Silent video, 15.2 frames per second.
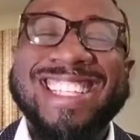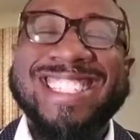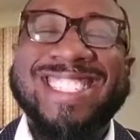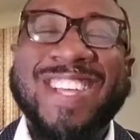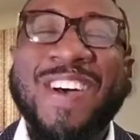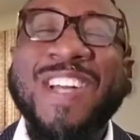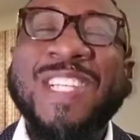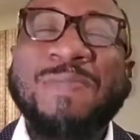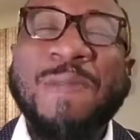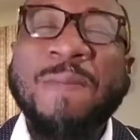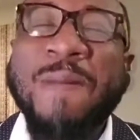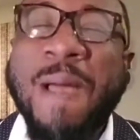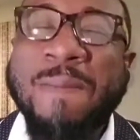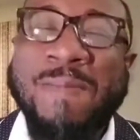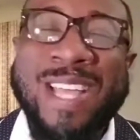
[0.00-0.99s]
So it's been
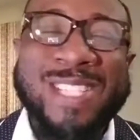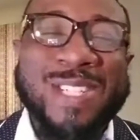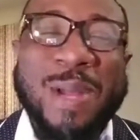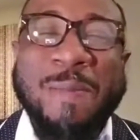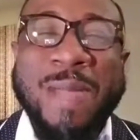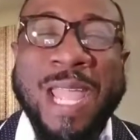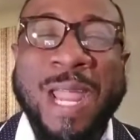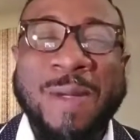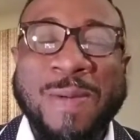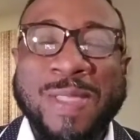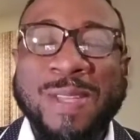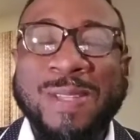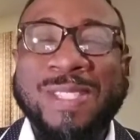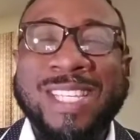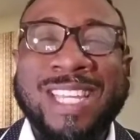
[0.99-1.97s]
my pleasure to be here
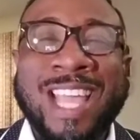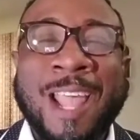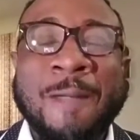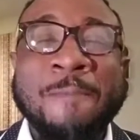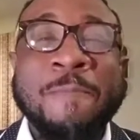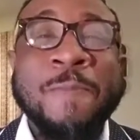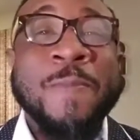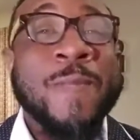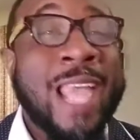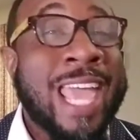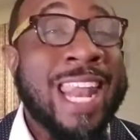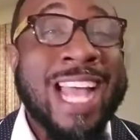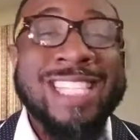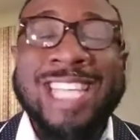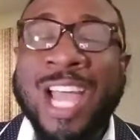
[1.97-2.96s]
with you today.
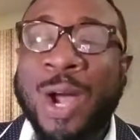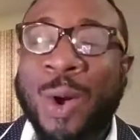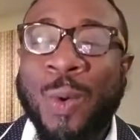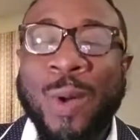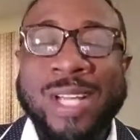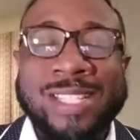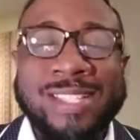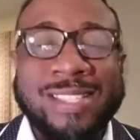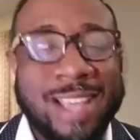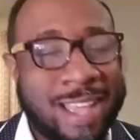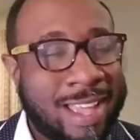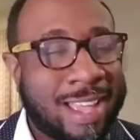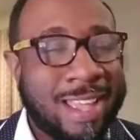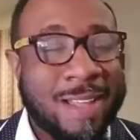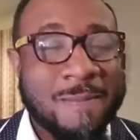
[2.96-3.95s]
And as I always
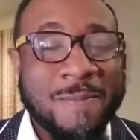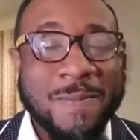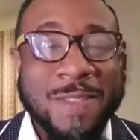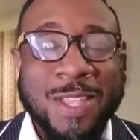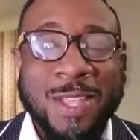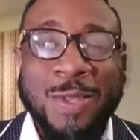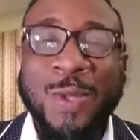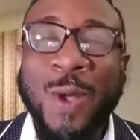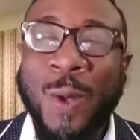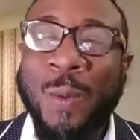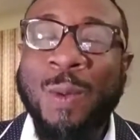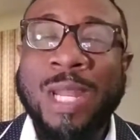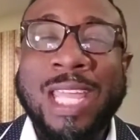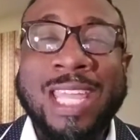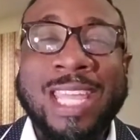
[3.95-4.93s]
say, you
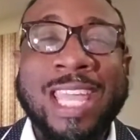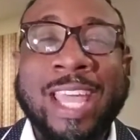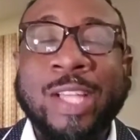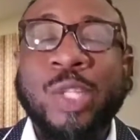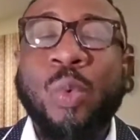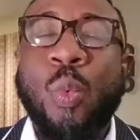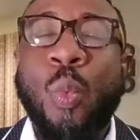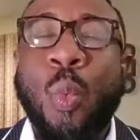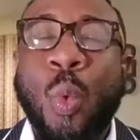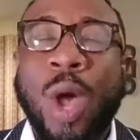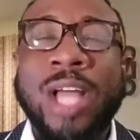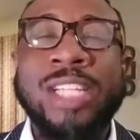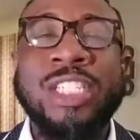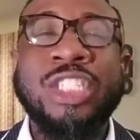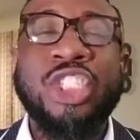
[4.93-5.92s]
only get
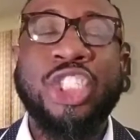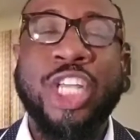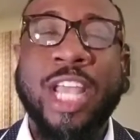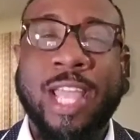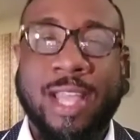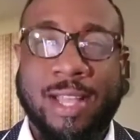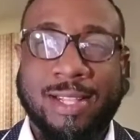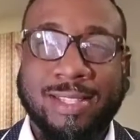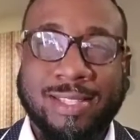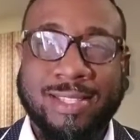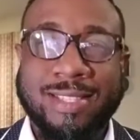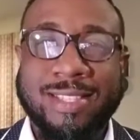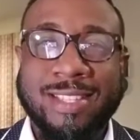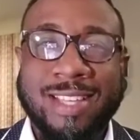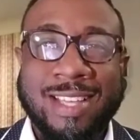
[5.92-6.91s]
one
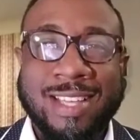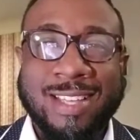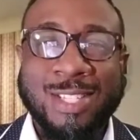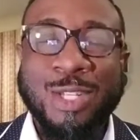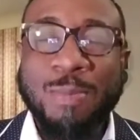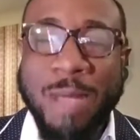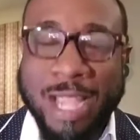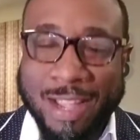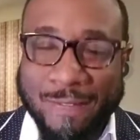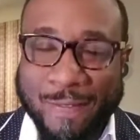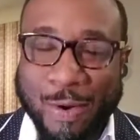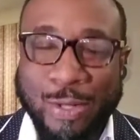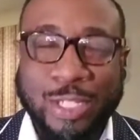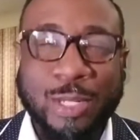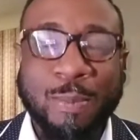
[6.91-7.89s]
chance to make a
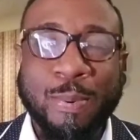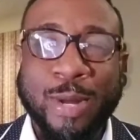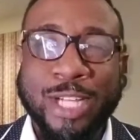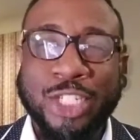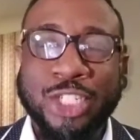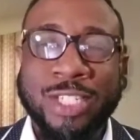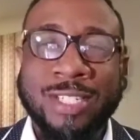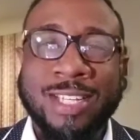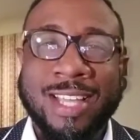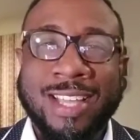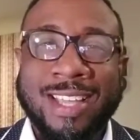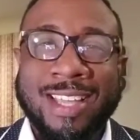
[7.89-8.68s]
first impression.